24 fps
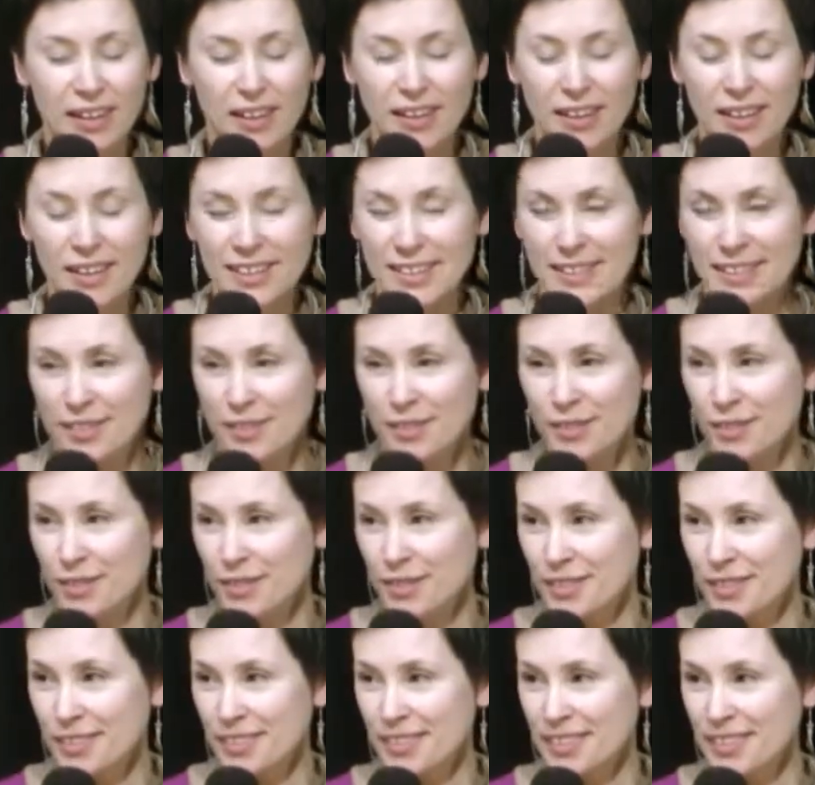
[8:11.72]
I
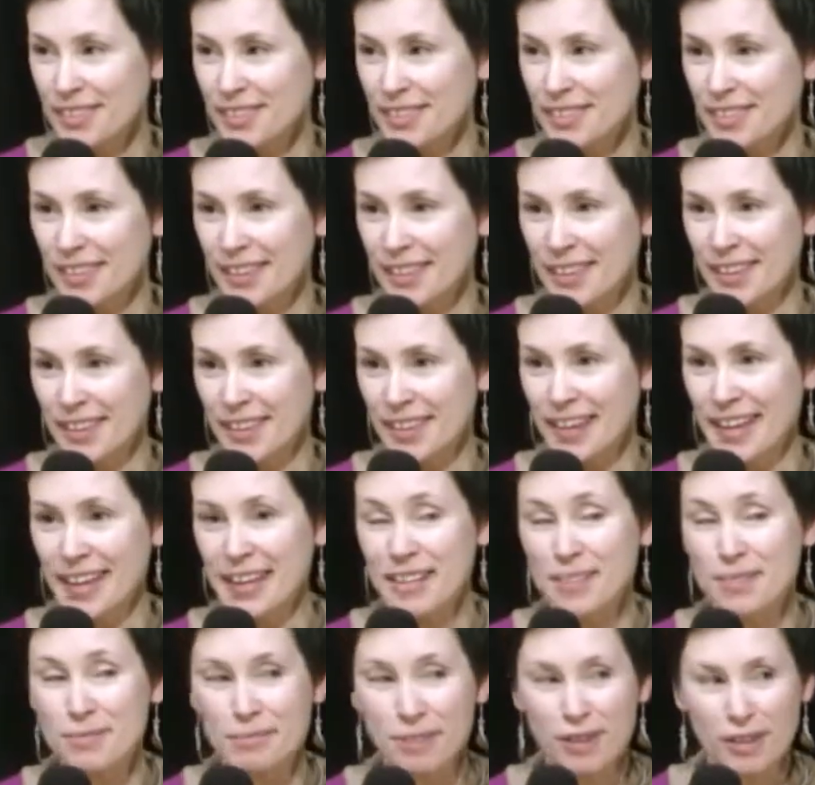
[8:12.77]
start
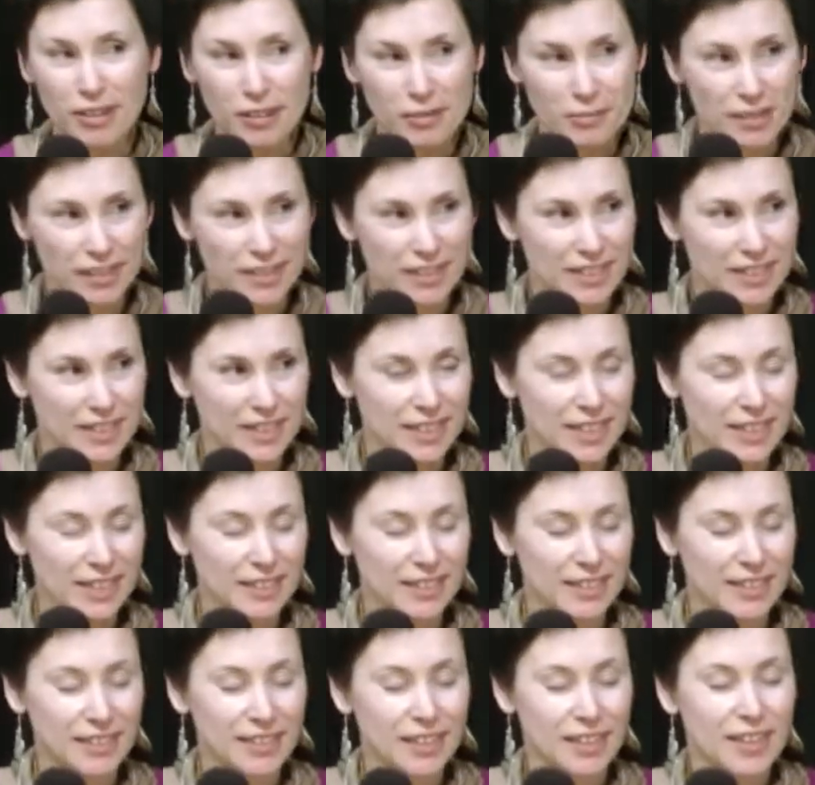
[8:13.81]
experimenting.
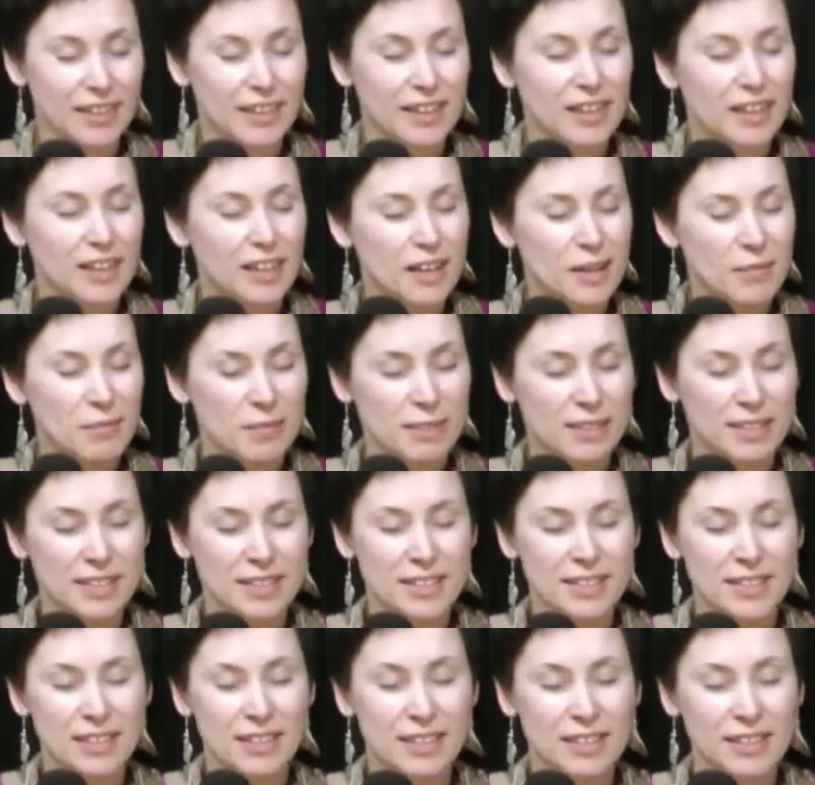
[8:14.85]
I'm in the
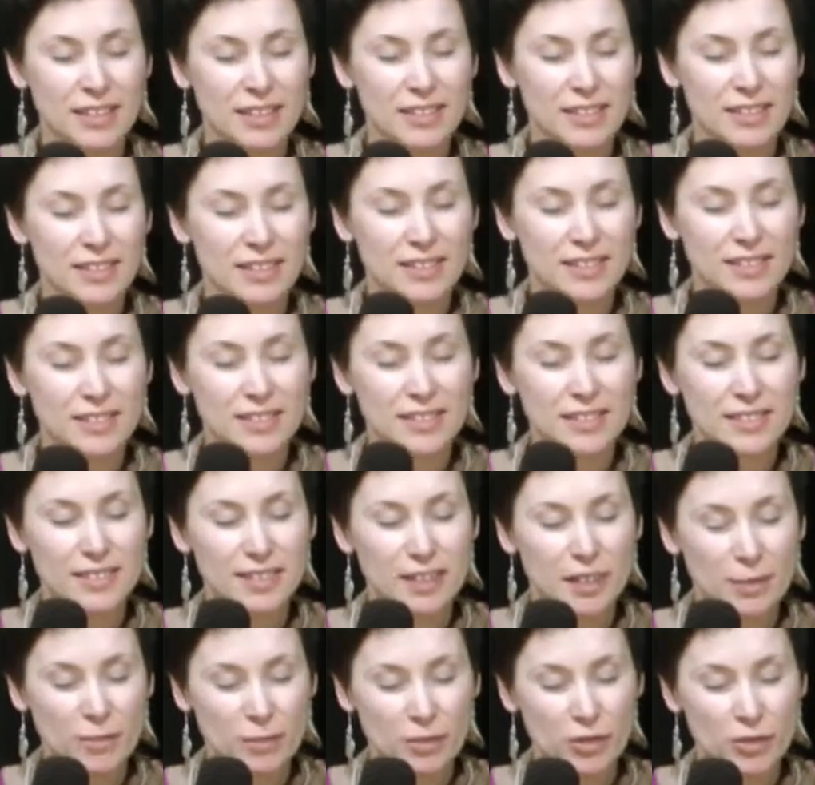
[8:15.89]
silence,
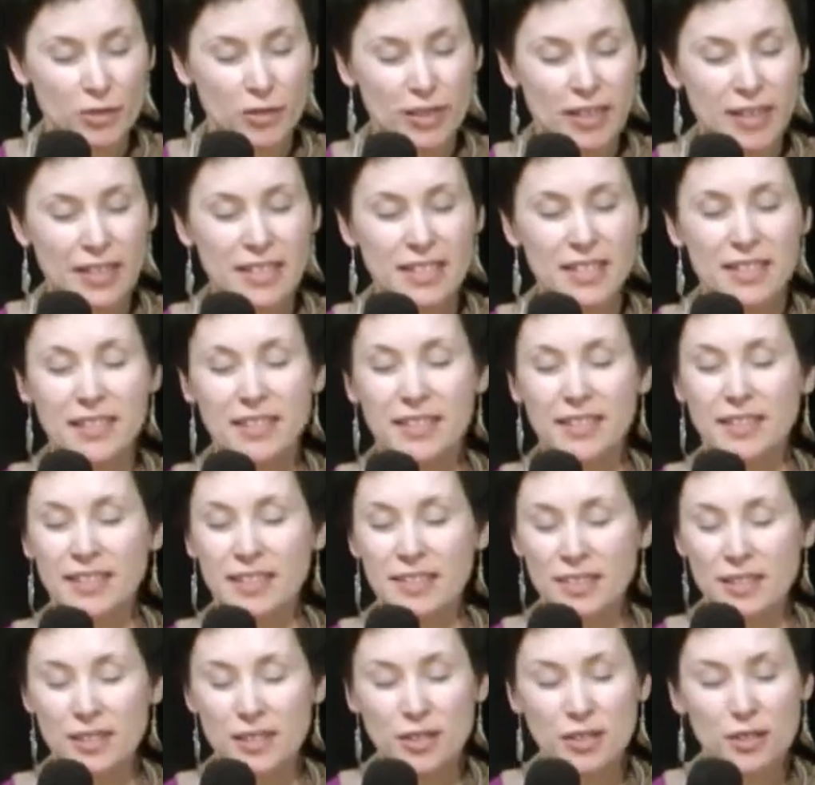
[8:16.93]
I'm creating
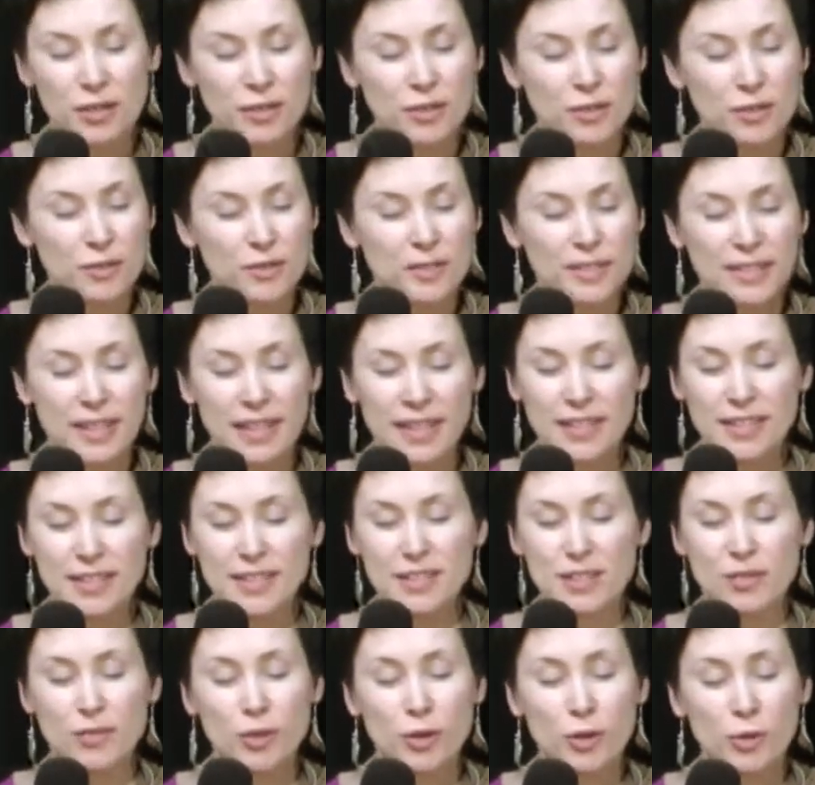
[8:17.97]
this new
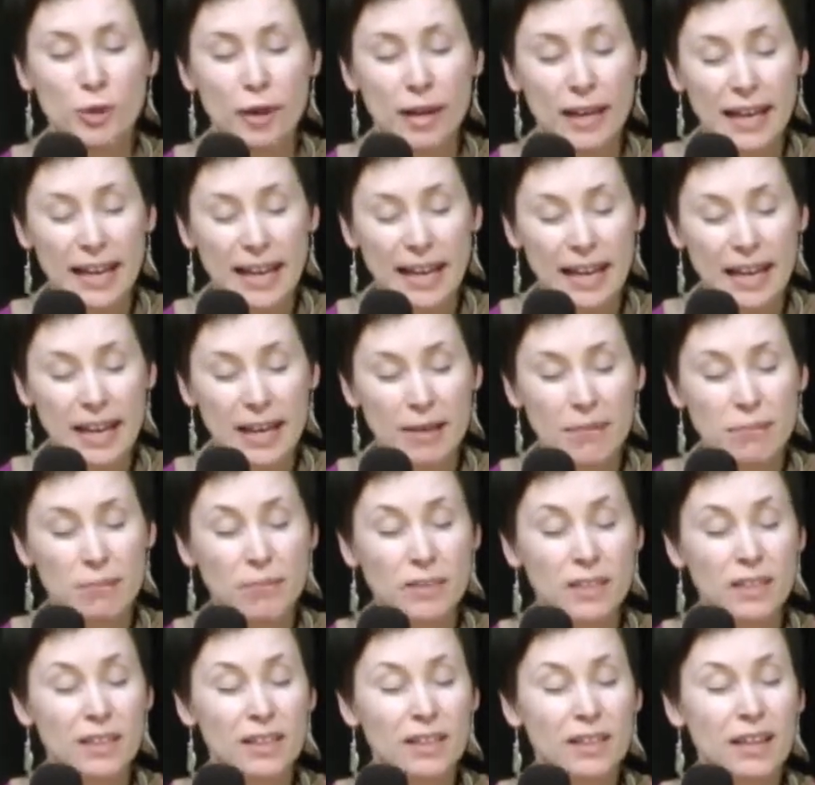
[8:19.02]
sense of who I am,
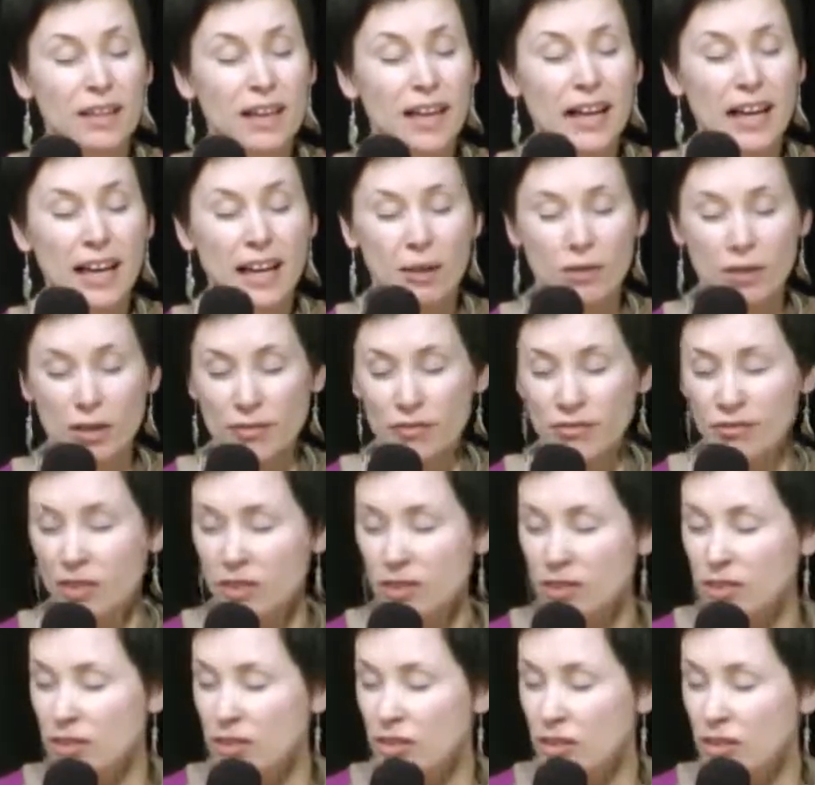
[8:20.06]
how I
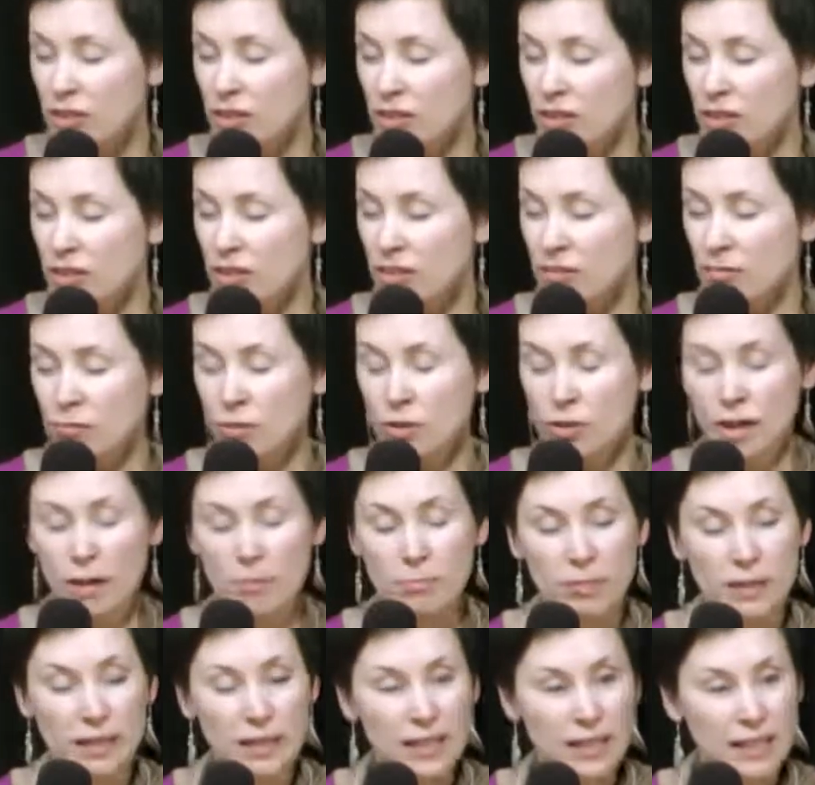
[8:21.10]
function, what I
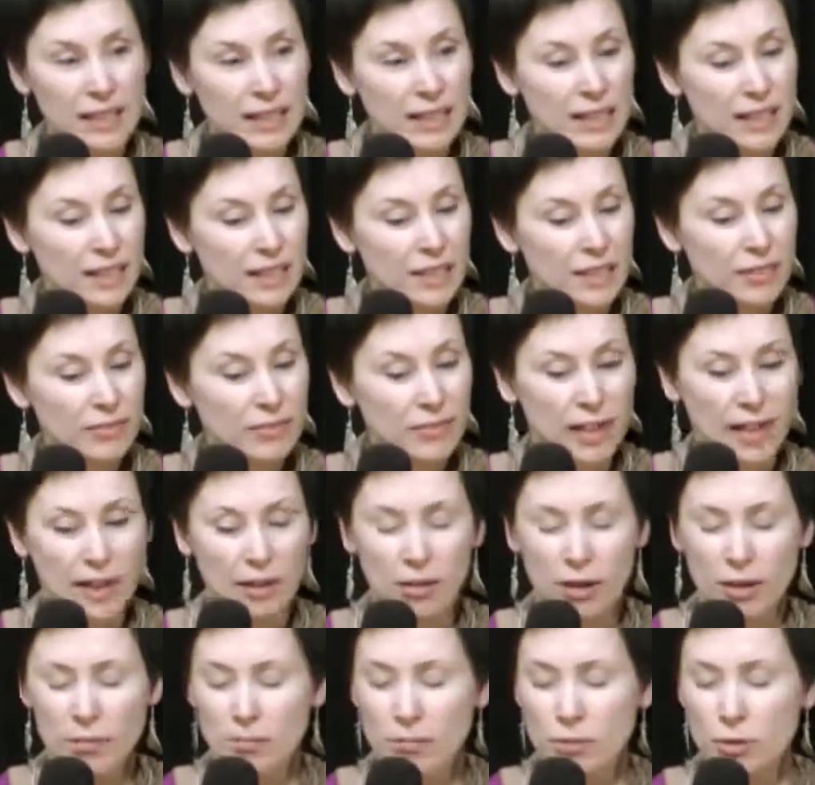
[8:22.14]
believe, how
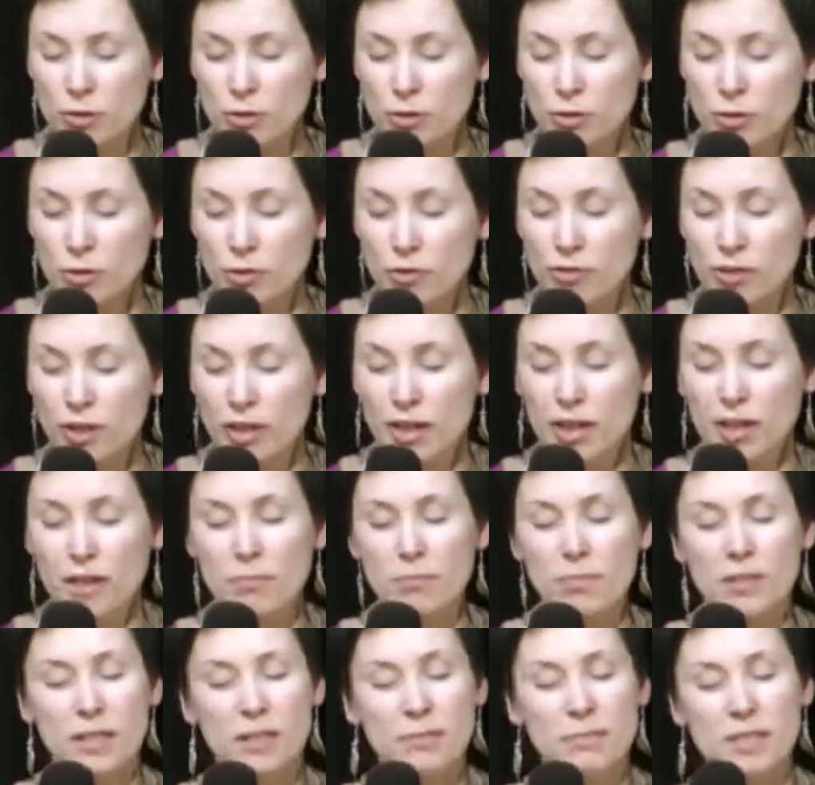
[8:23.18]
I move,
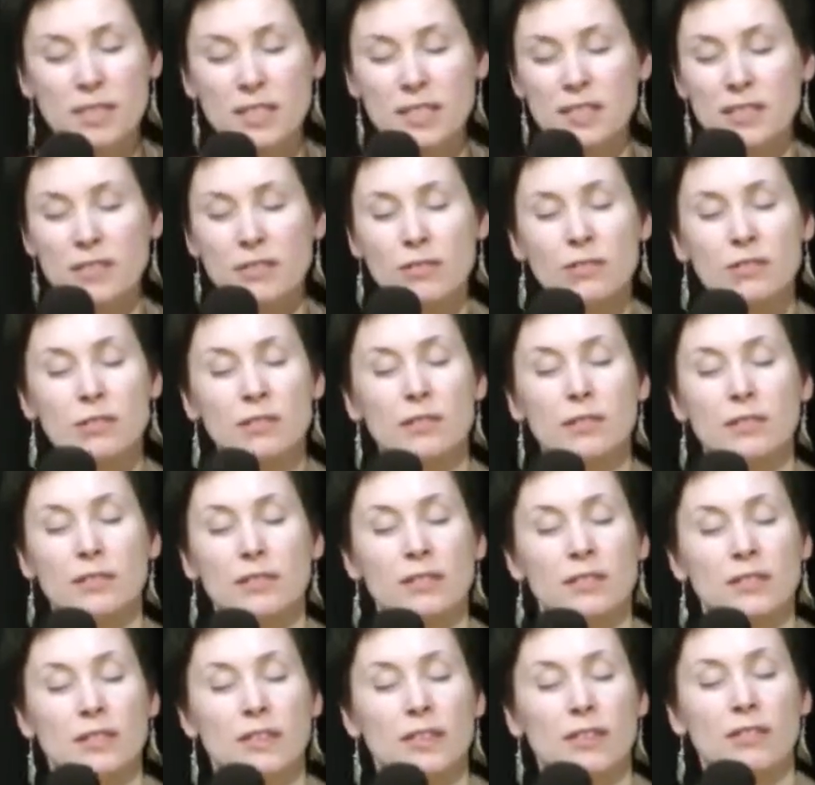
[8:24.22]
but I'm still
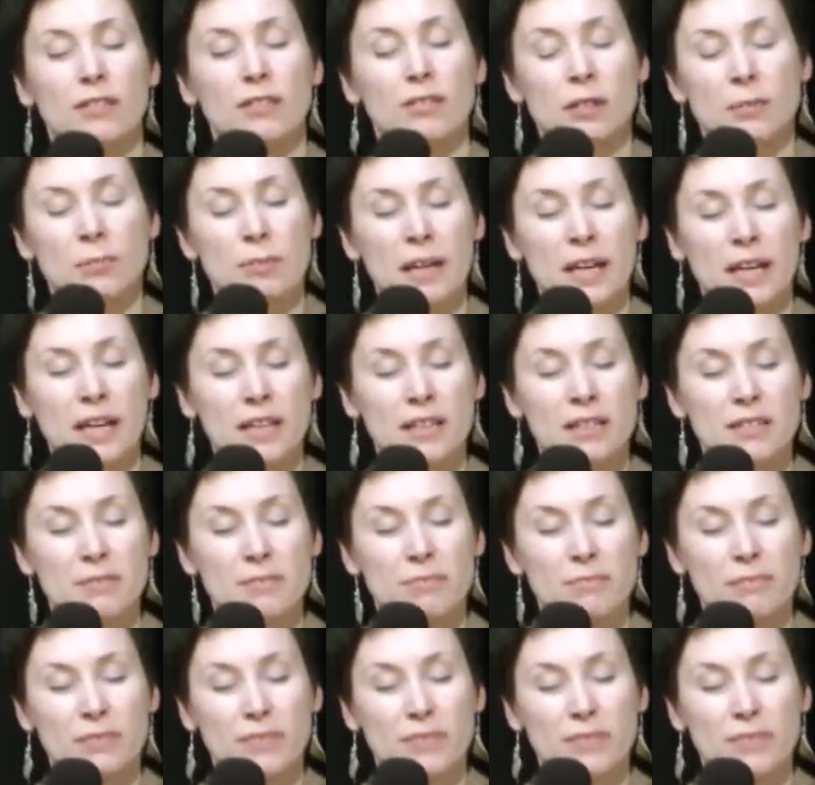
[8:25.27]
on a bed.